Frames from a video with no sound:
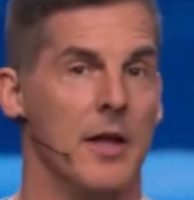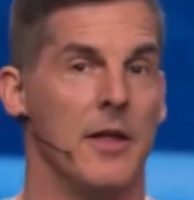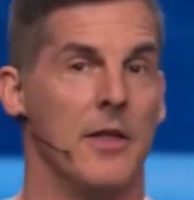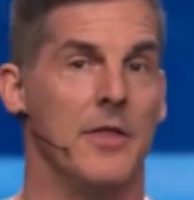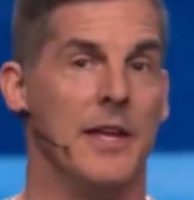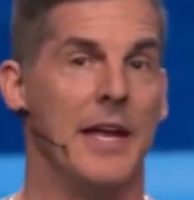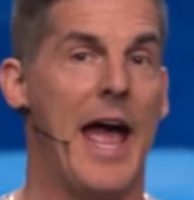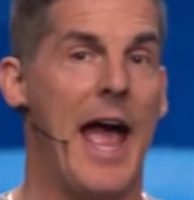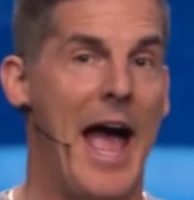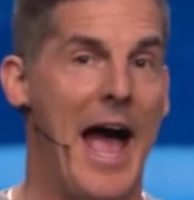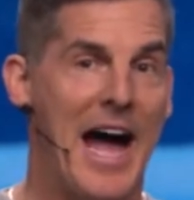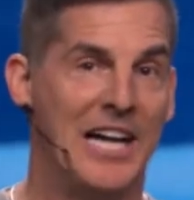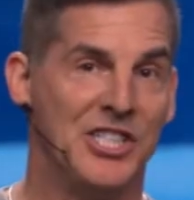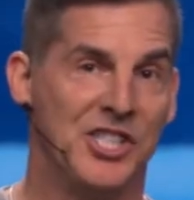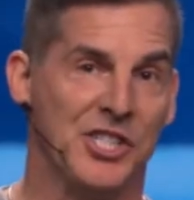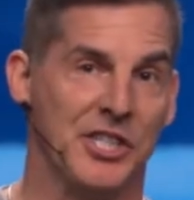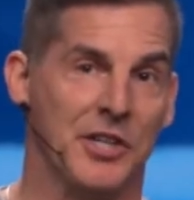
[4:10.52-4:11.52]
the
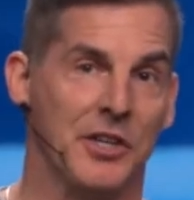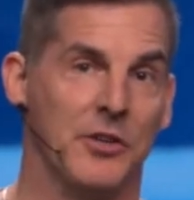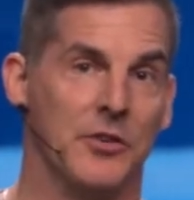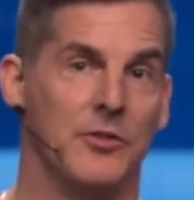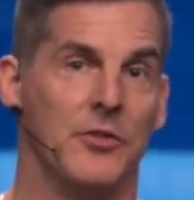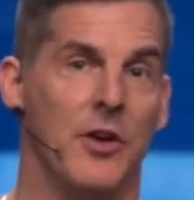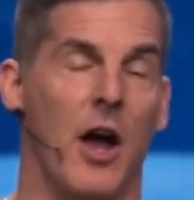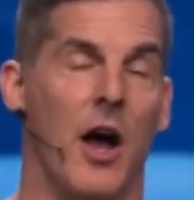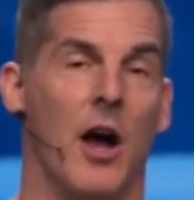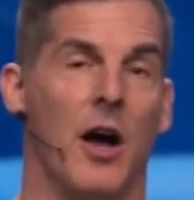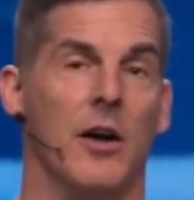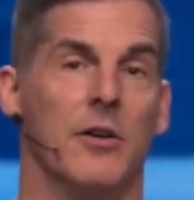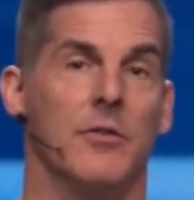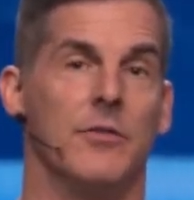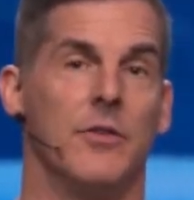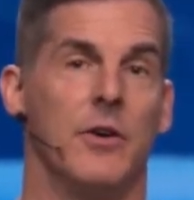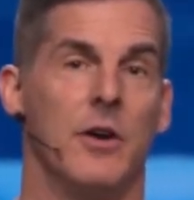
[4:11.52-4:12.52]
ashes
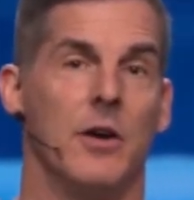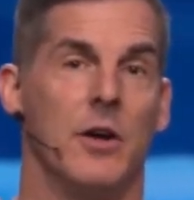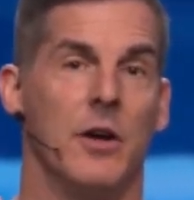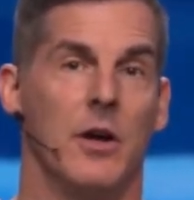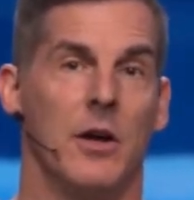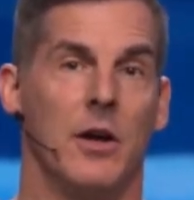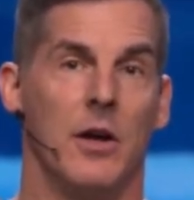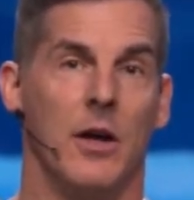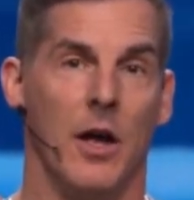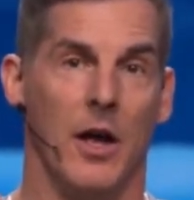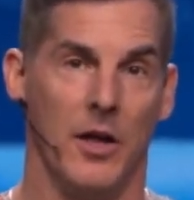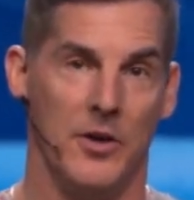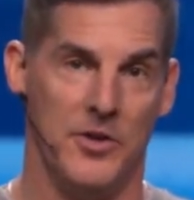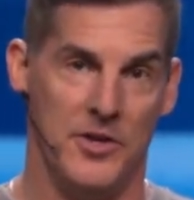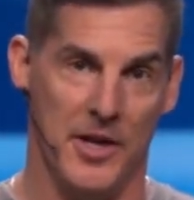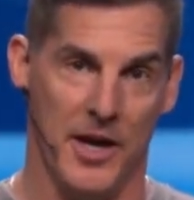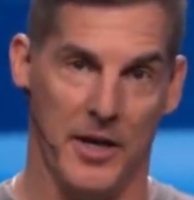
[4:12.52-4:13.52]
of a
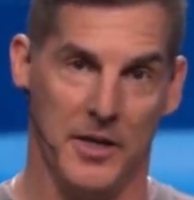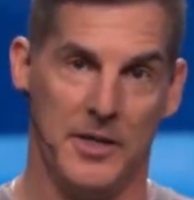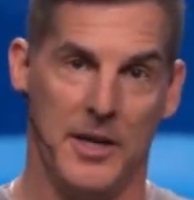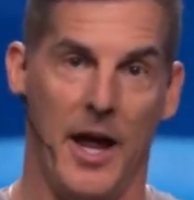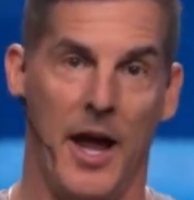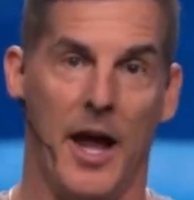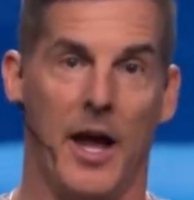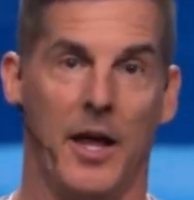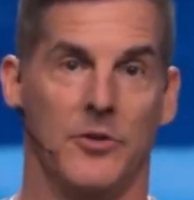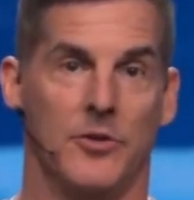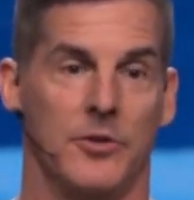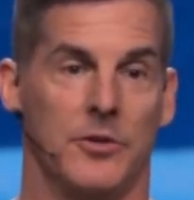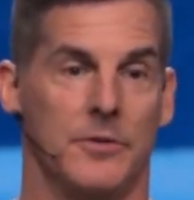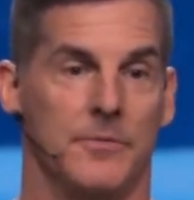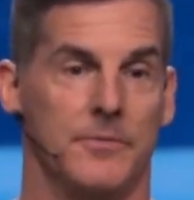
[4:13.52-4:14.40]
dead cat